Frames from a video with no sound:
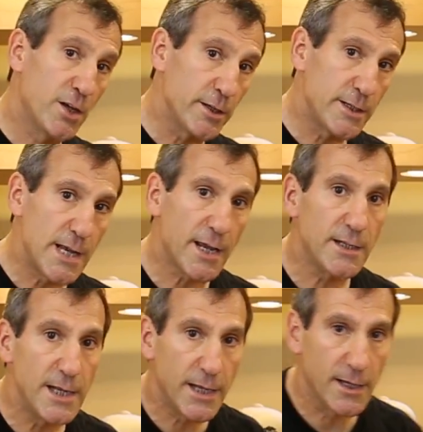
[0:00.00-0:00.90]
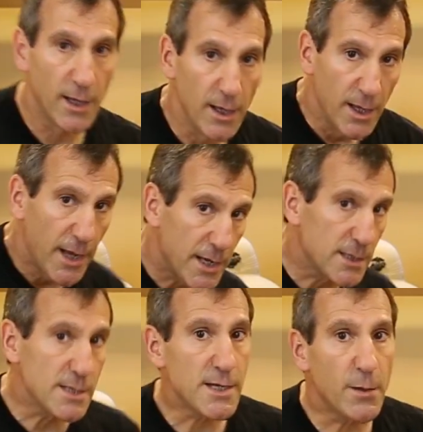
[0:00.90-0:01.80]
good technique and
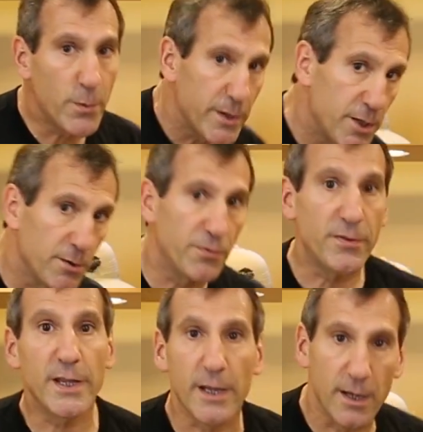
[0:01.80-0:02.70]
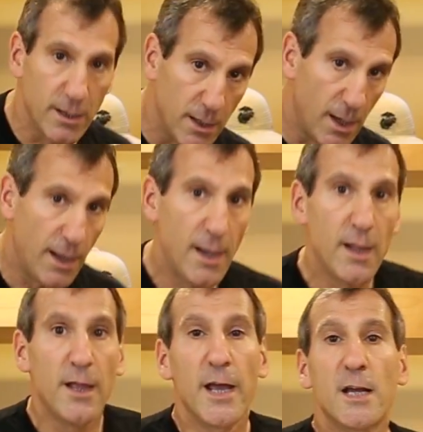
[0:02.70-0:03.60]
step with your feet
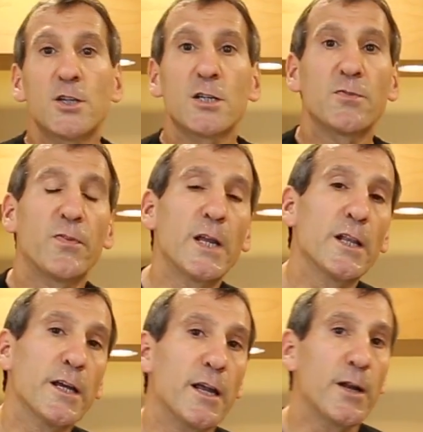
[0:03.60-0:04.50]
and just feel it.